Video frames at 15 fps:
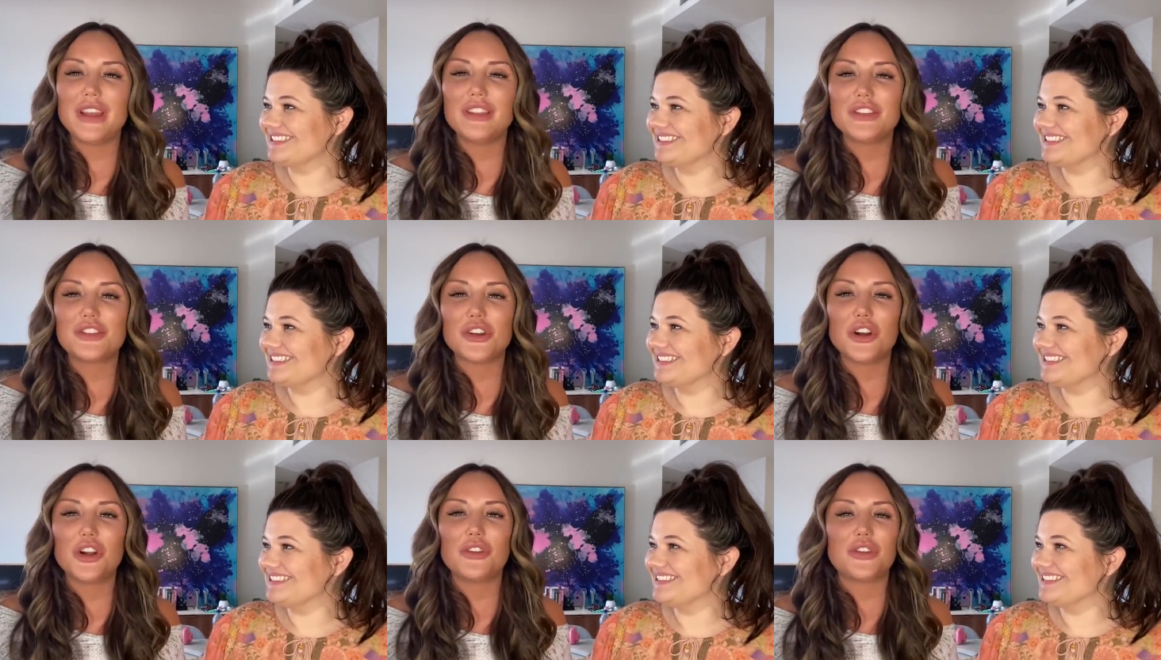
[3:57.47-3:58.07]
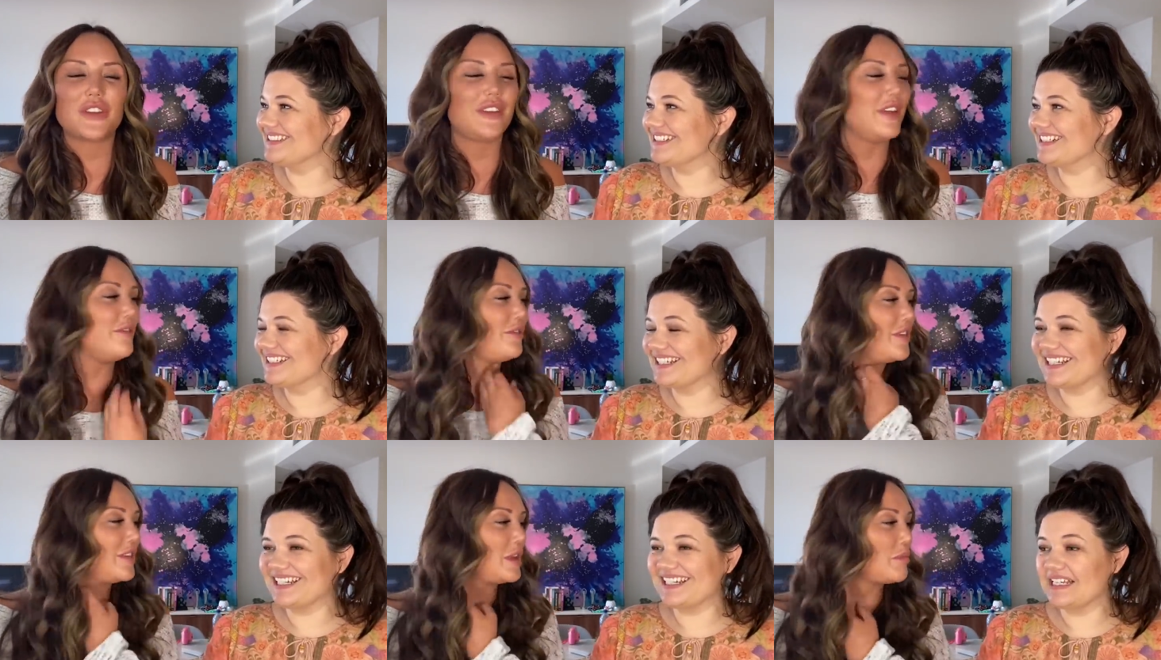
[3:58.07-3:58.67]
Speaker 1: in the jungle for saying
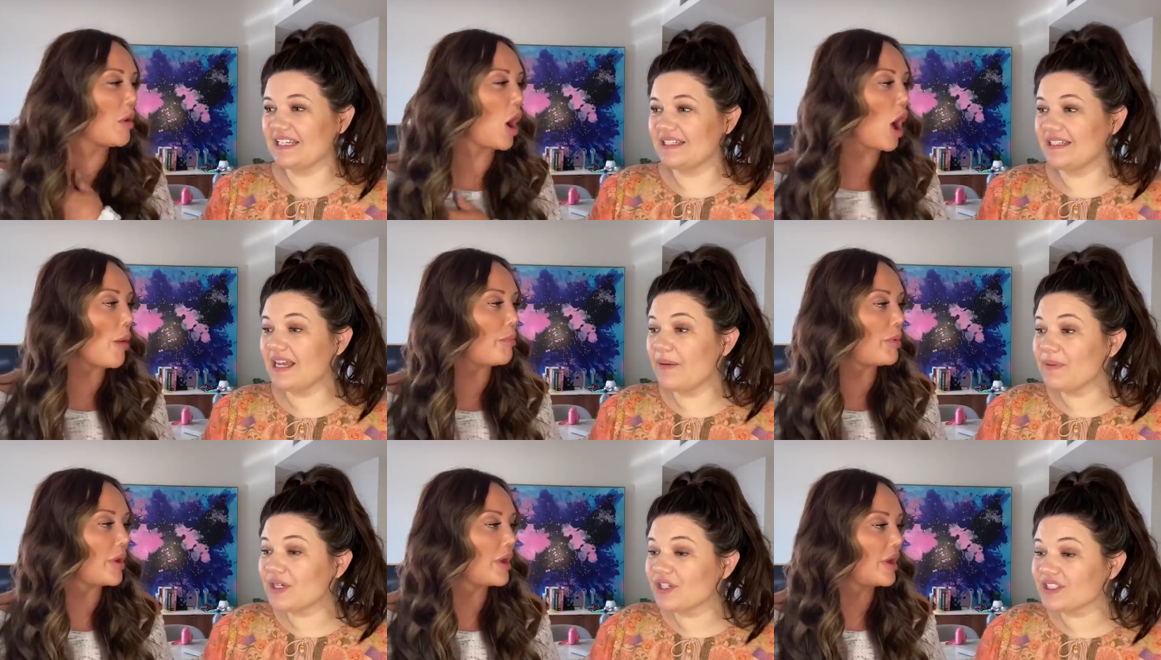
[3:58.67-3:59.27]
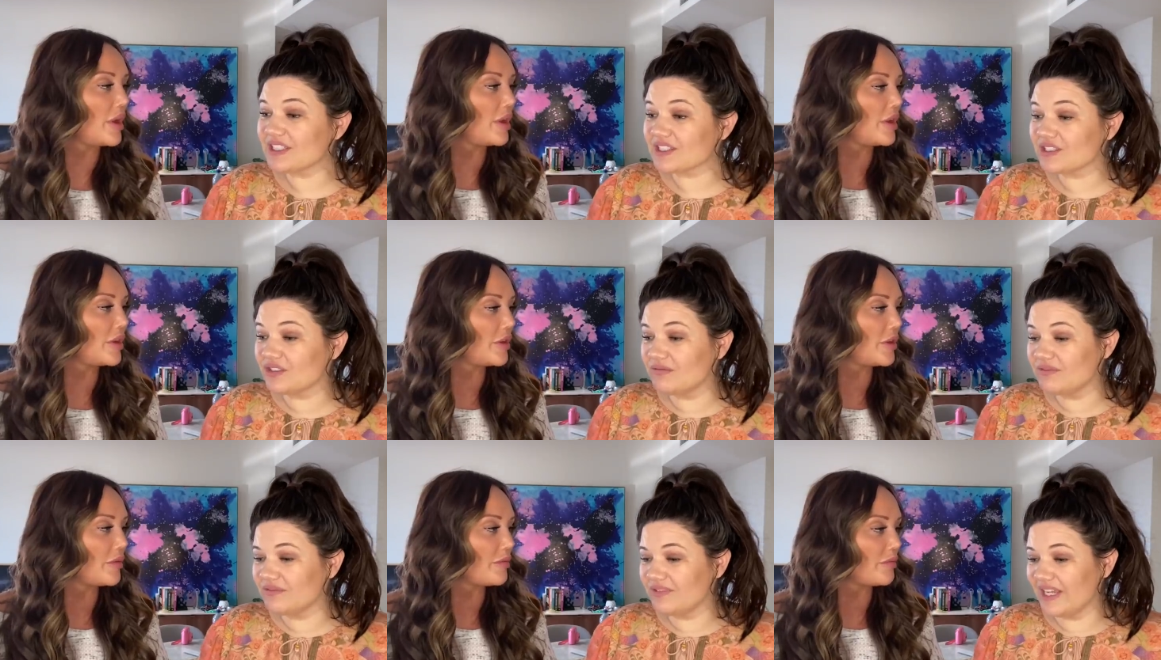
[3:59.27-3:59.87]
fizzy pop. Yeah, because it's
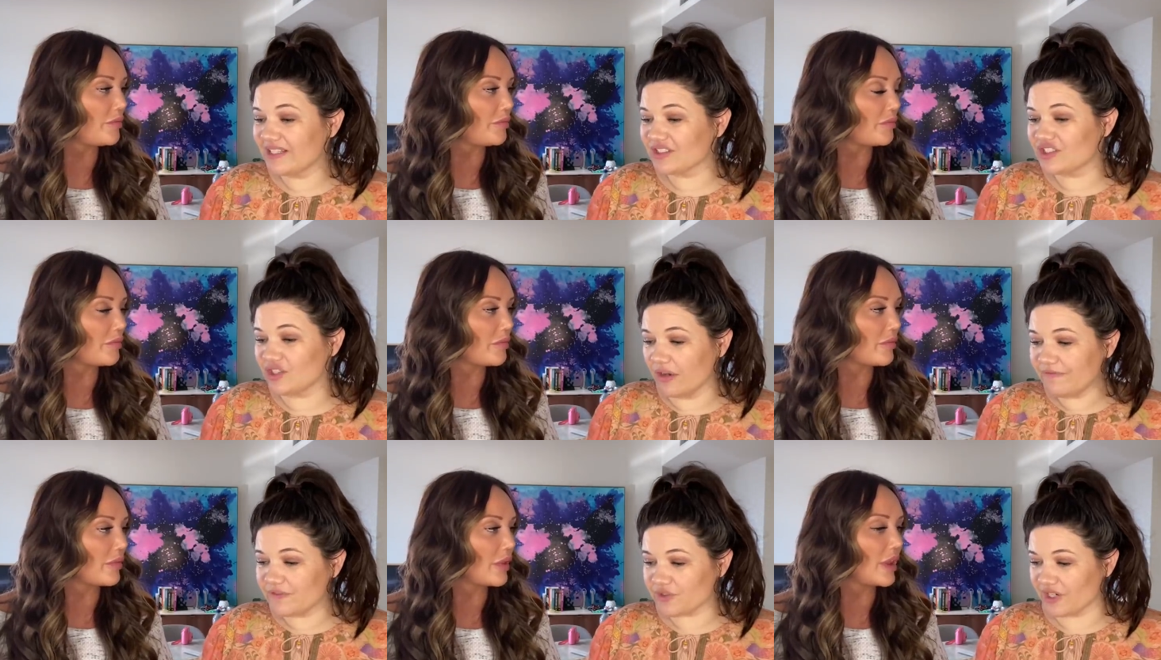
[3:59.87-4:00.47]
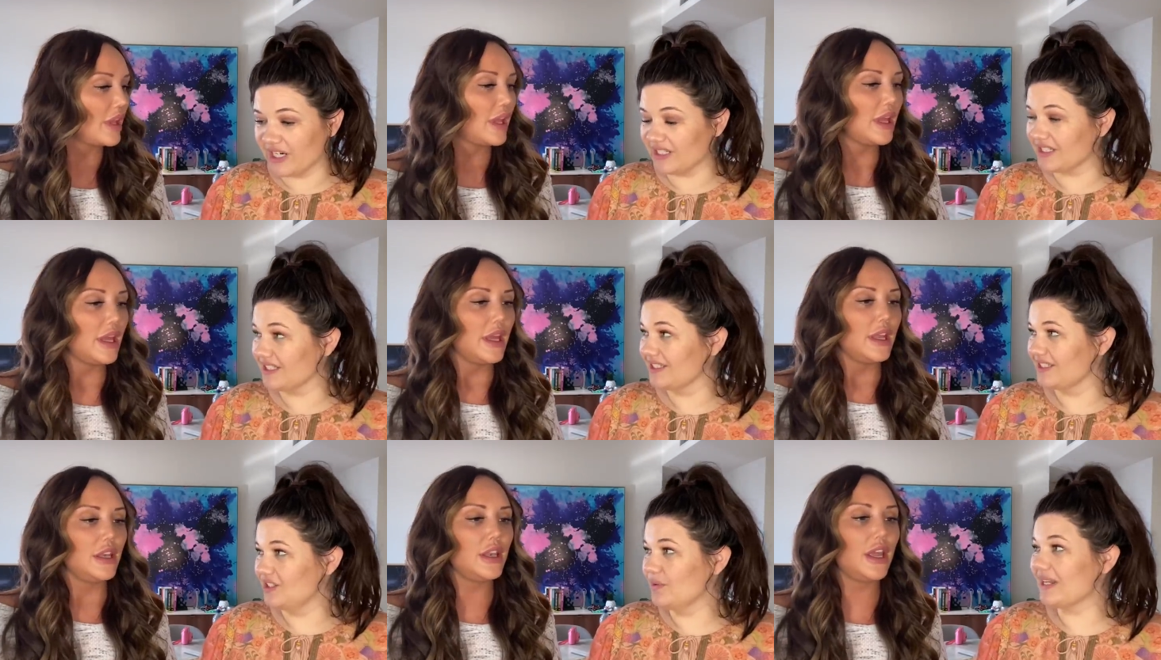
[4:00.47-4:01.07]
Speaker 2: like soft drink.
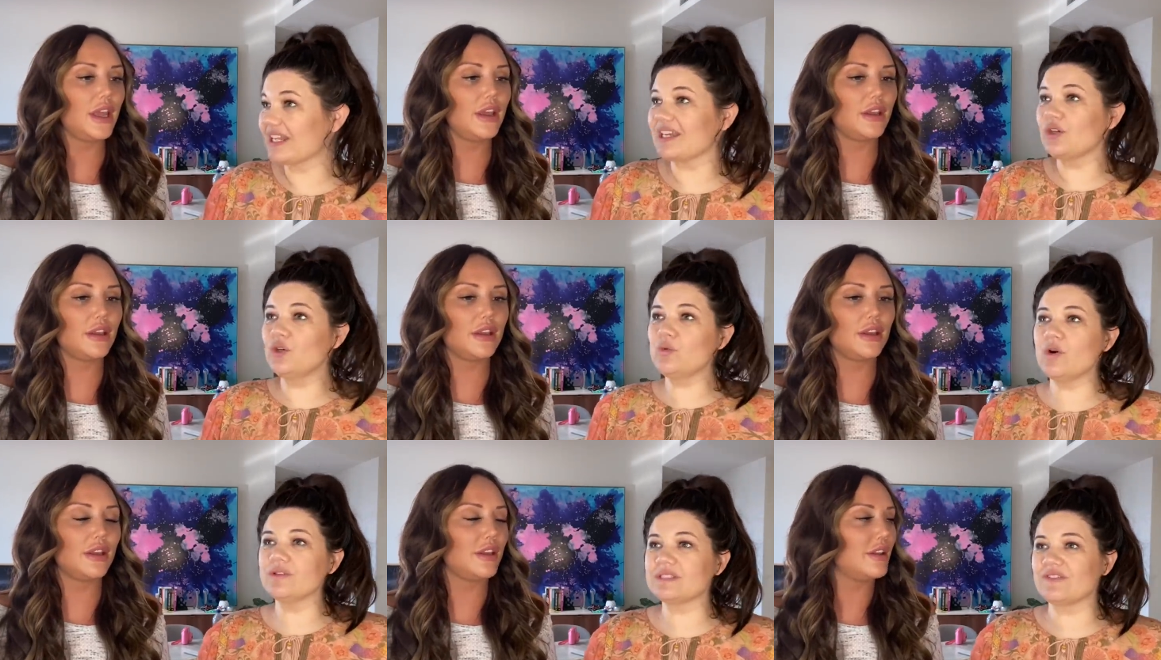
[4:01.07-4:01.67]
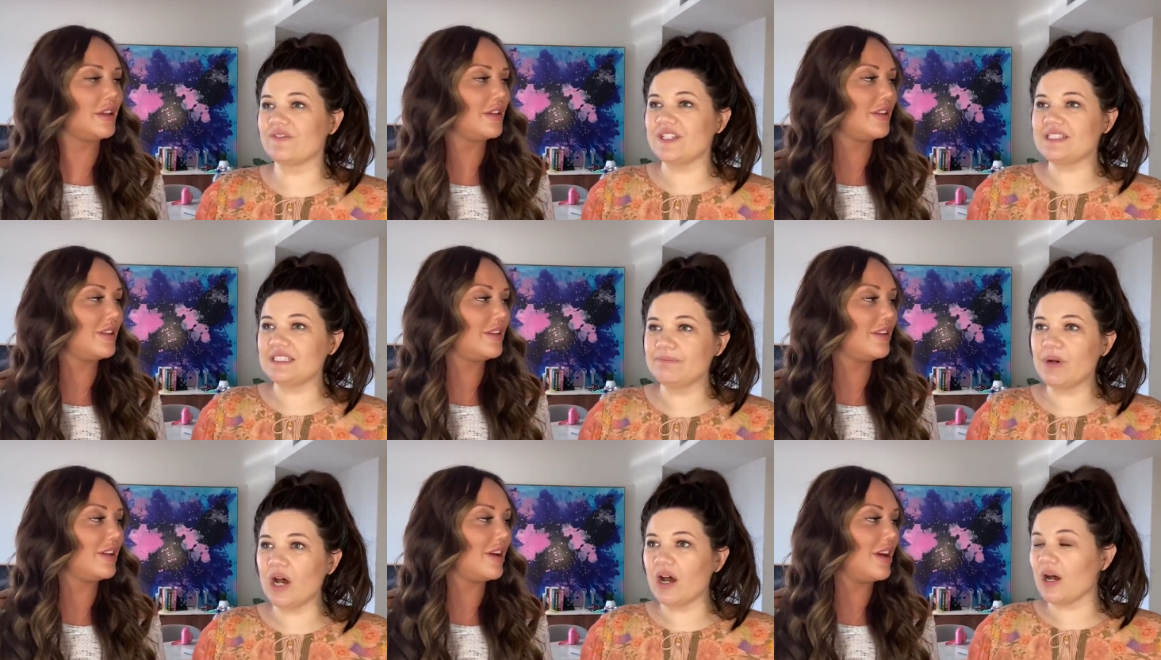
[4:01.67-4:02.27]
You're like, who wants fizzy
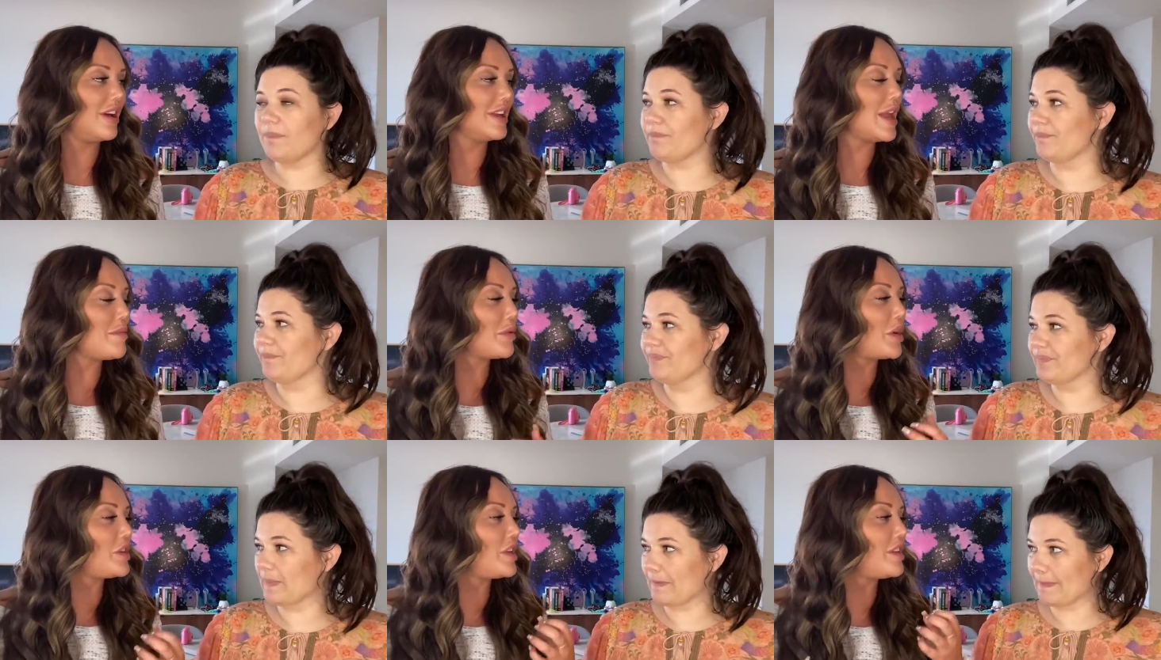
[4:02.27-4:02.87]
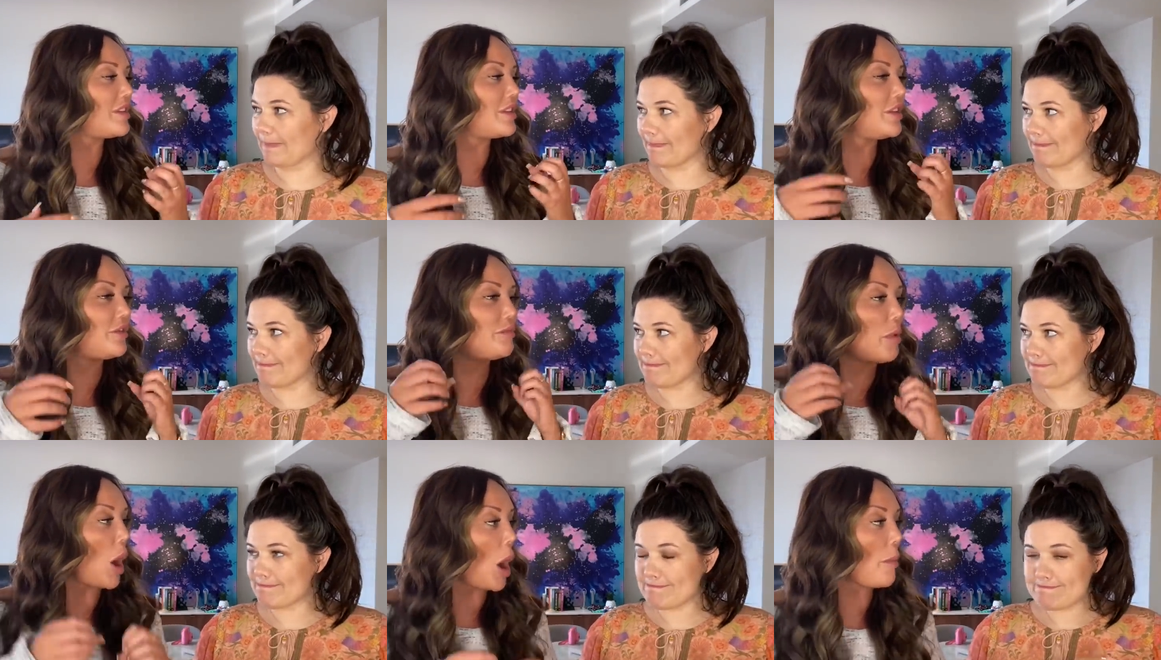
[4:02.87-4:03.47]
pop? Yeah, because it's the
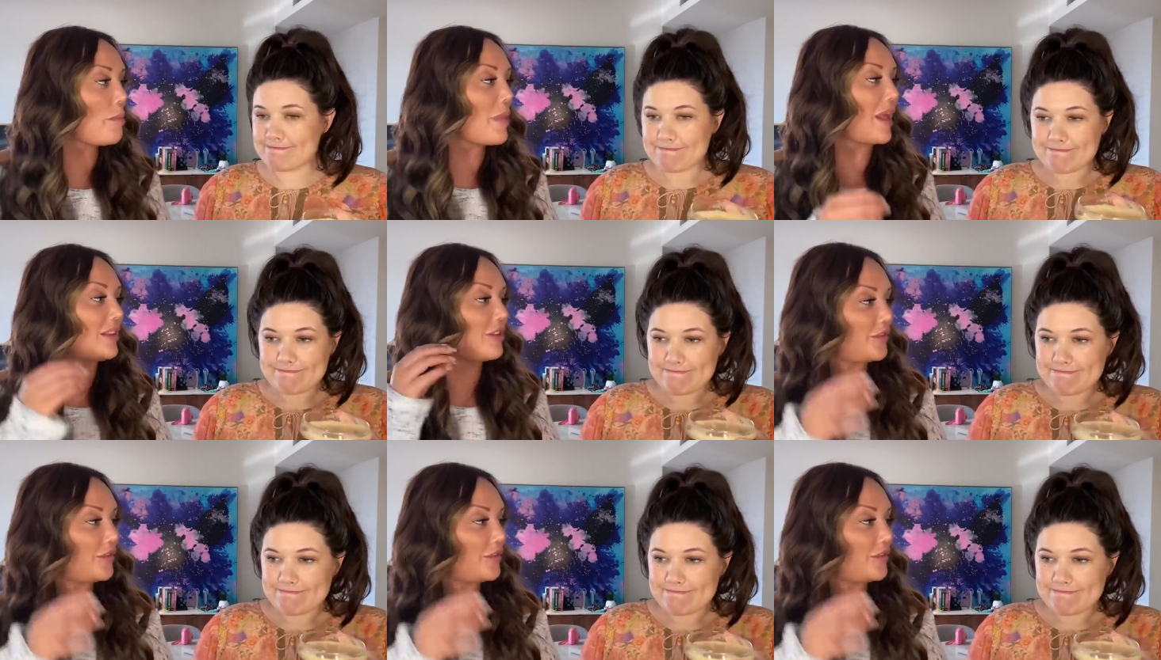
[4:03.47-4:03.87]
pop that's